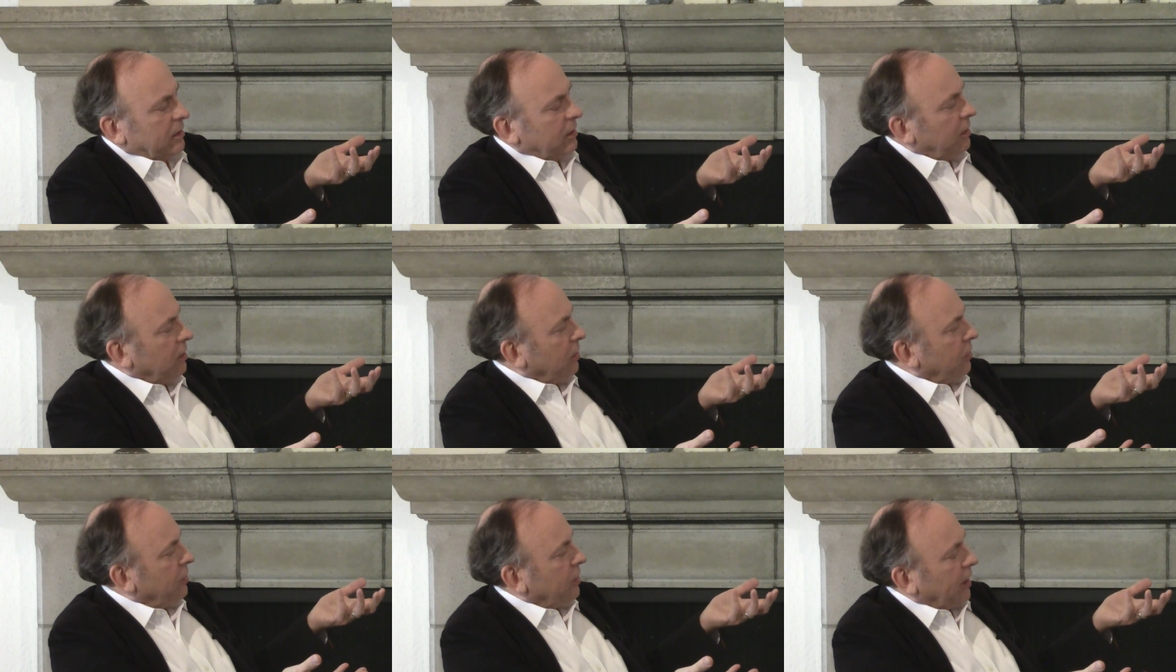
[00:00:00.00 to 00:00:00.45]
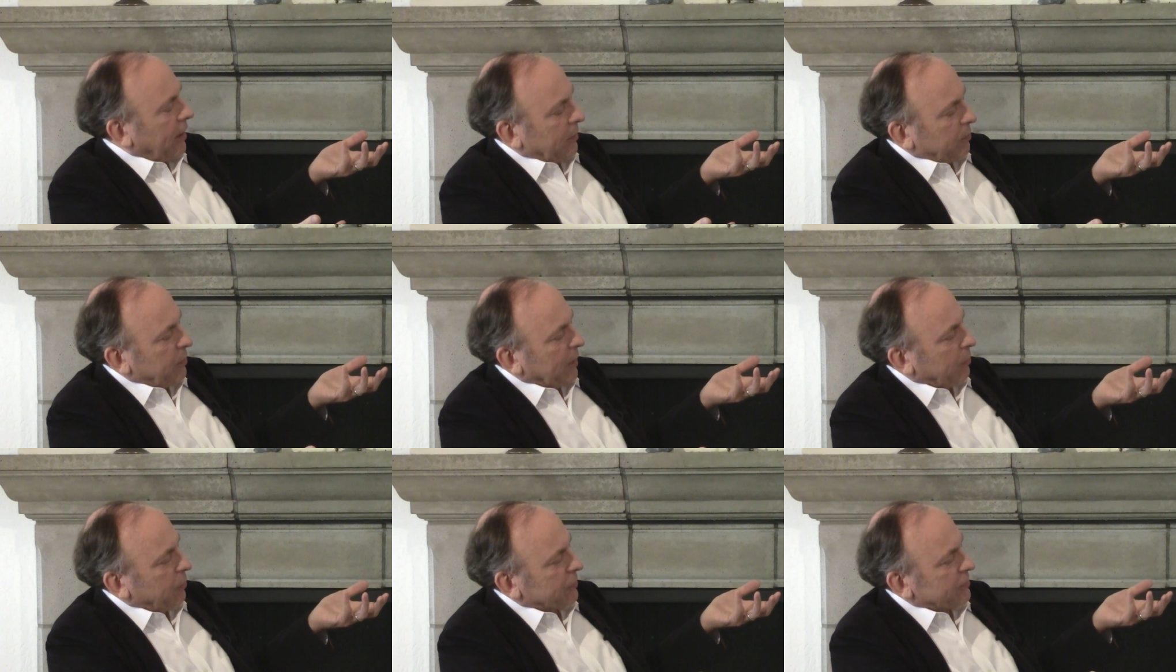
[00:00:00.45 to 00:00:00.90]

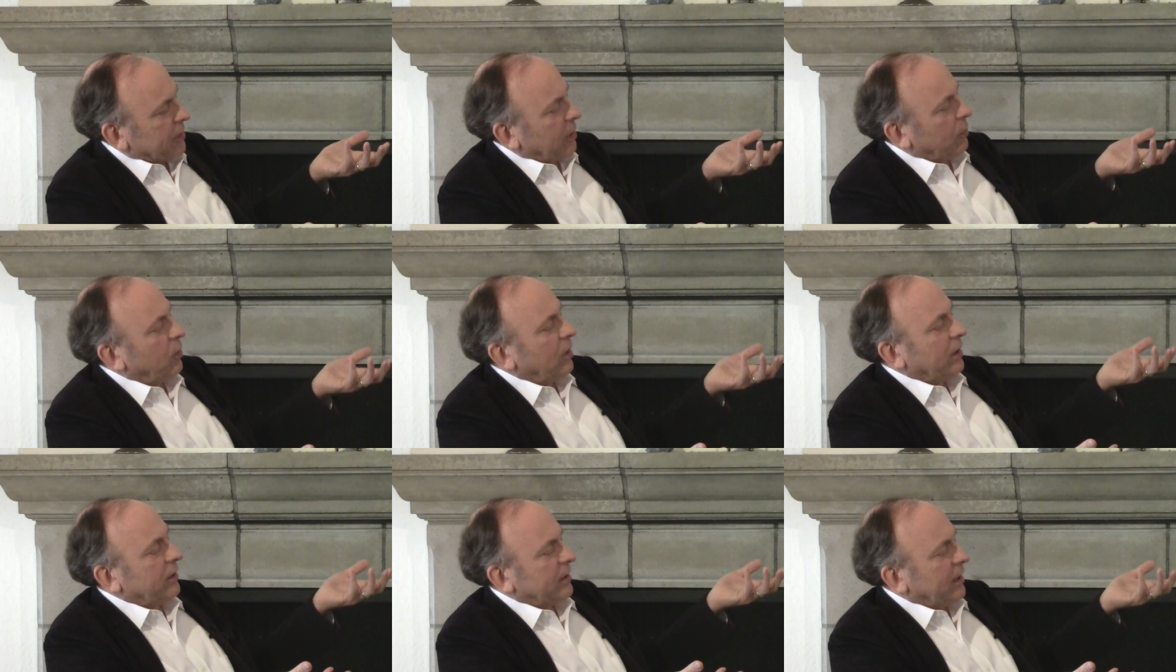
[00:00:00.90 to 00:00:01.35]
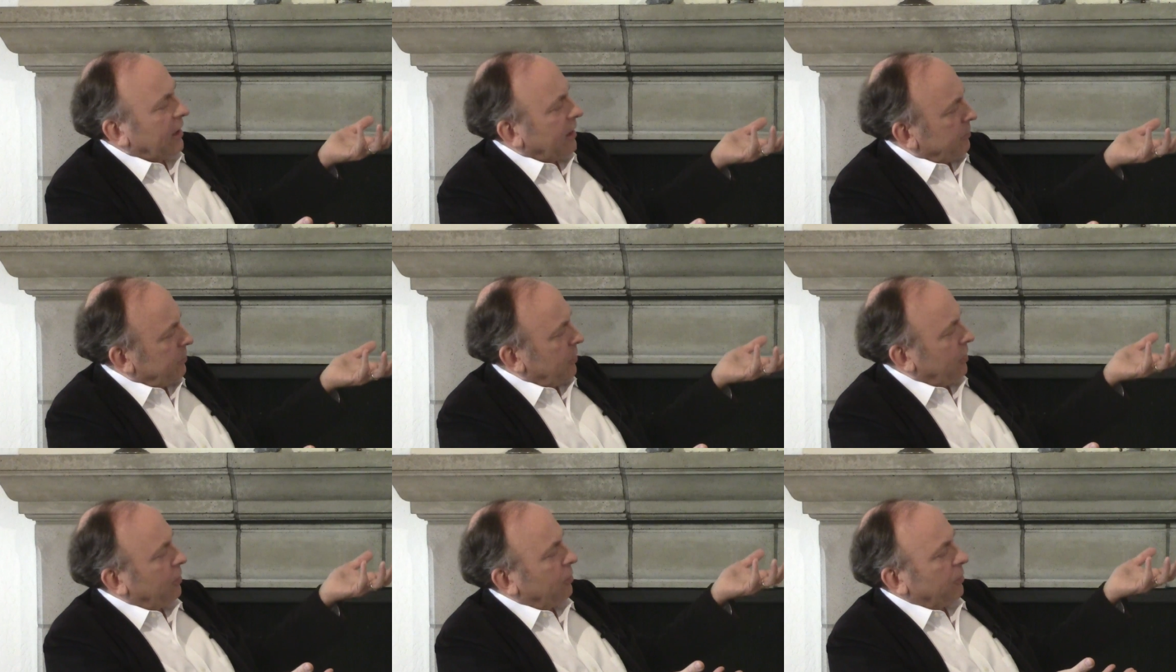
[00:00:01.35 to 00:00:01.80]
People say, well, yeah,
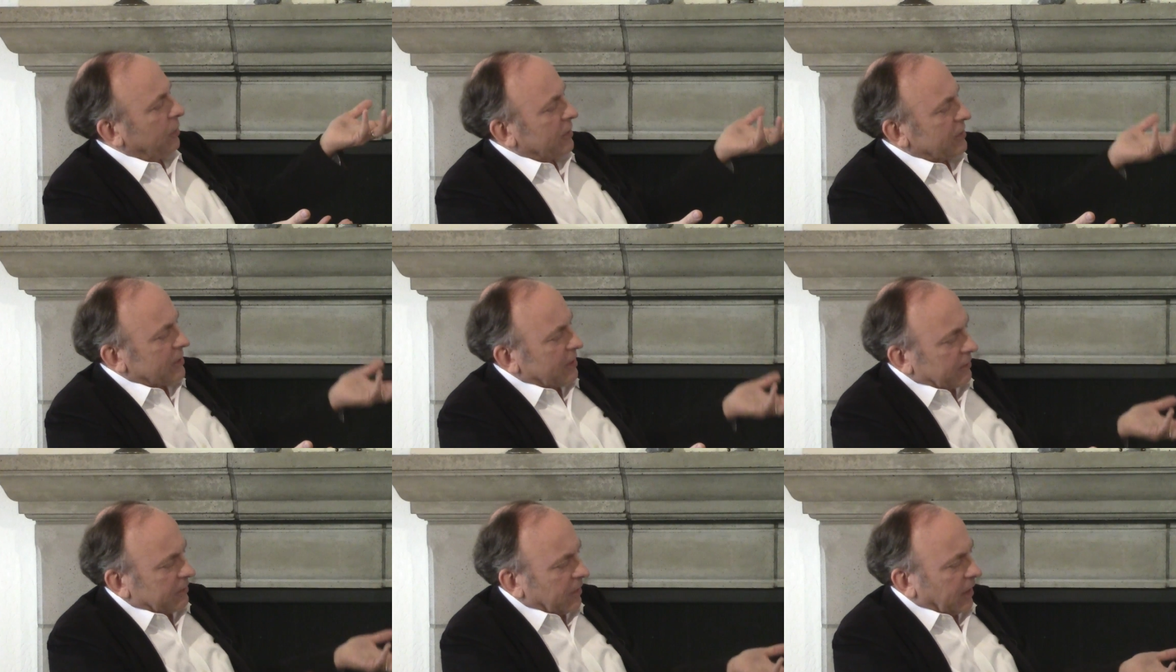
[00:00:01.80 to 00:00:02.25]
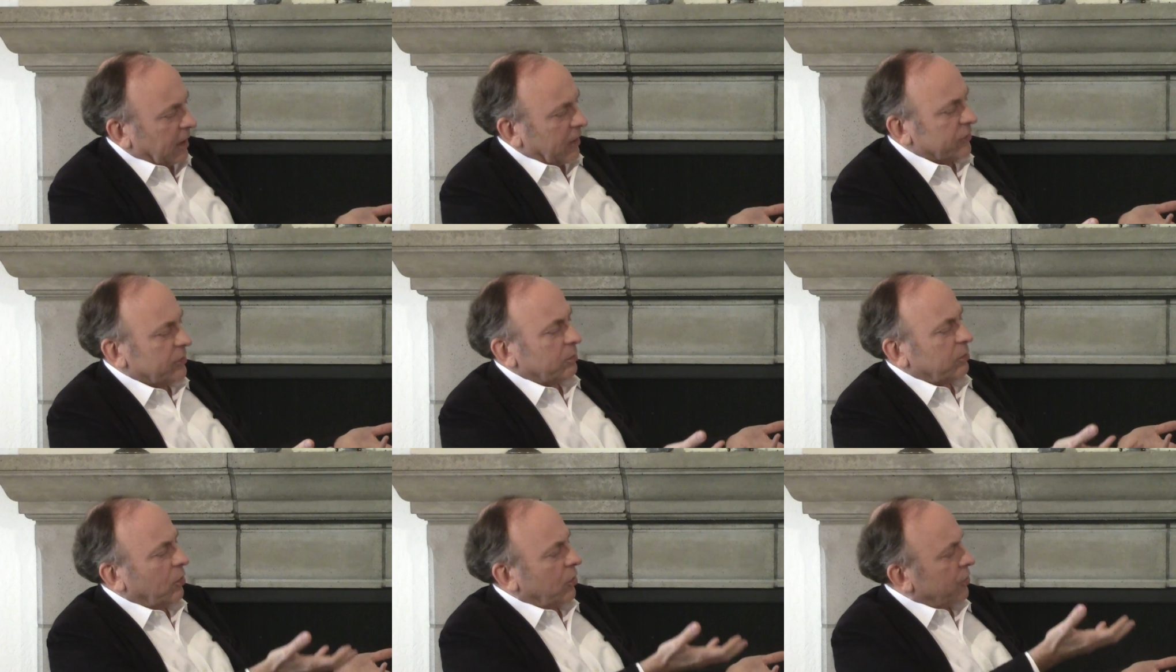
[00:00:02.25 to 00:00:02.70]
it
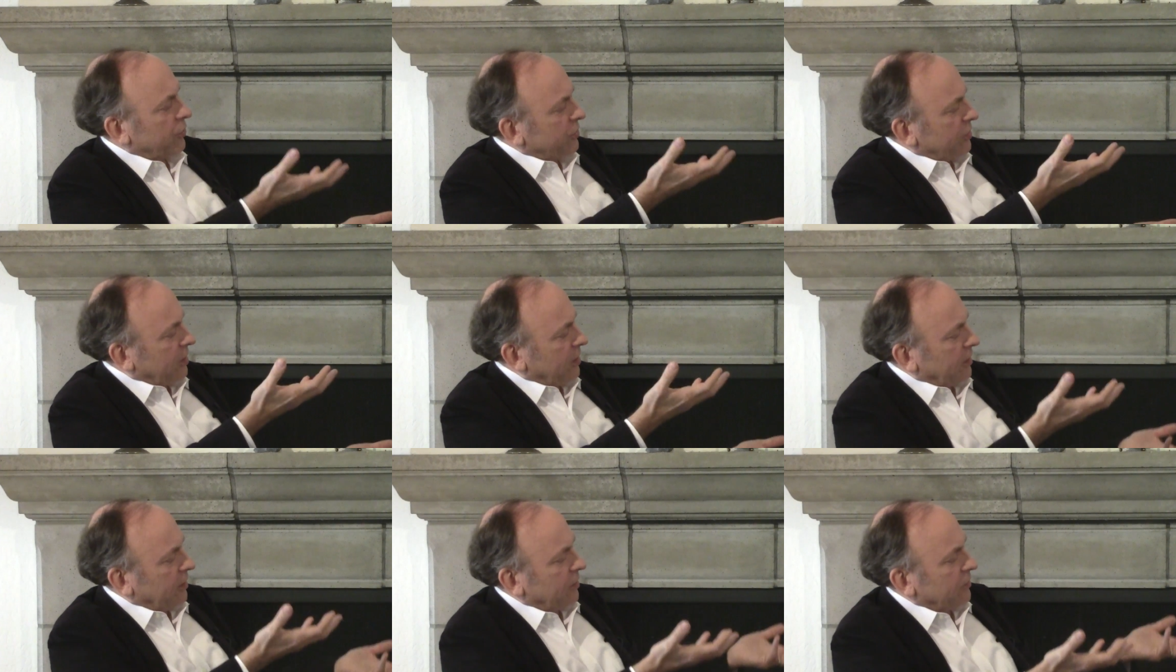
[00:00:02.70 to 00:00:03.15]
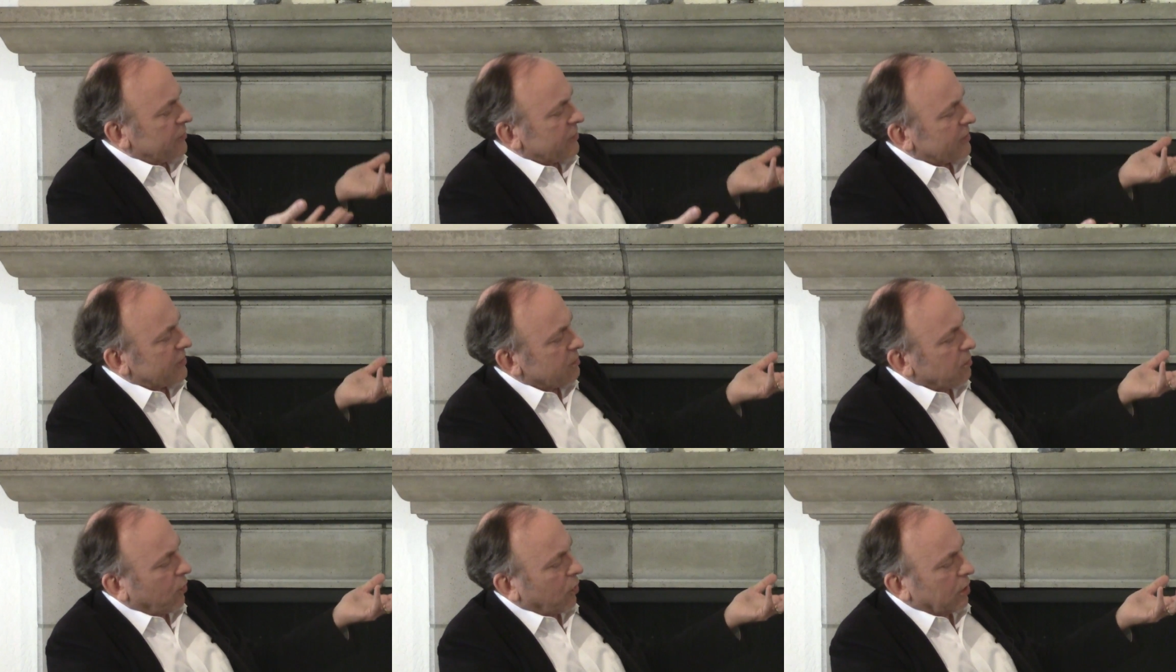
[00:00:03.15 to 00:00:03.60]
involves abortion and there's
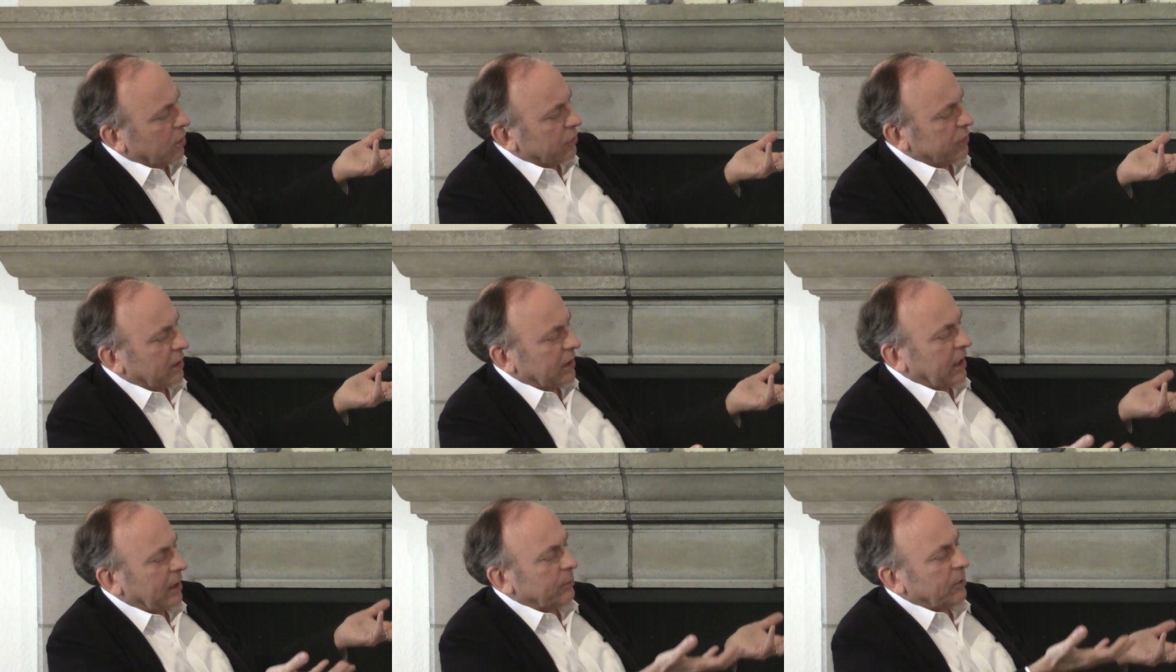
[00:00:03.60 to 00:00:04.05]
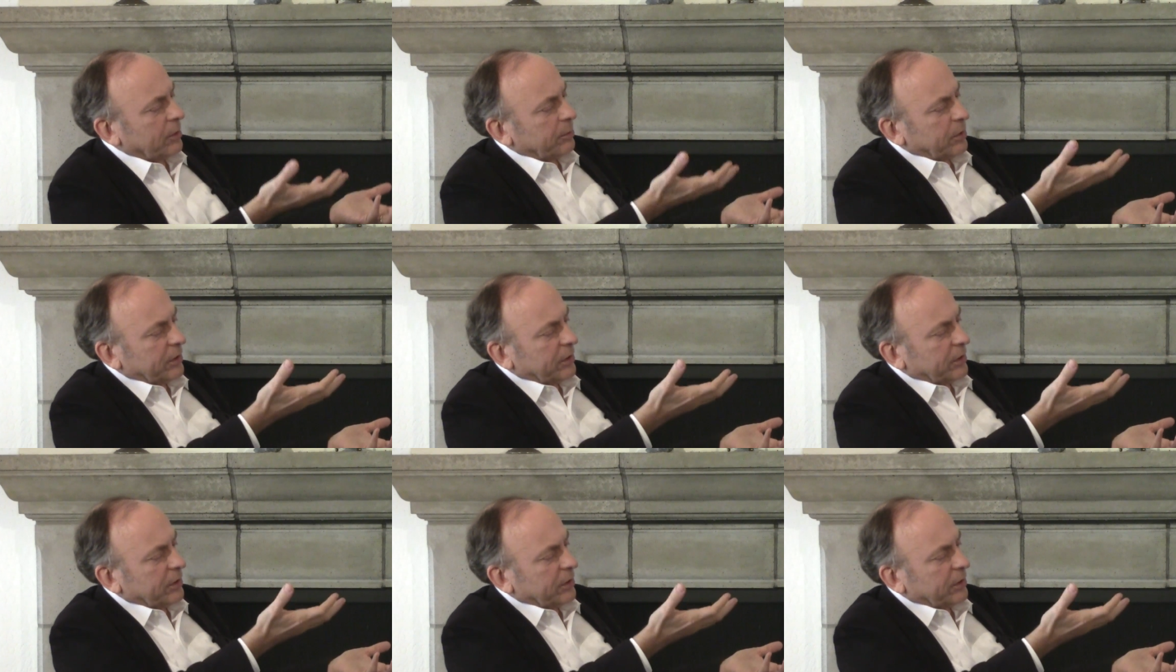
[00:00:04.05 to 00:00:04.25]
this moral dilemma,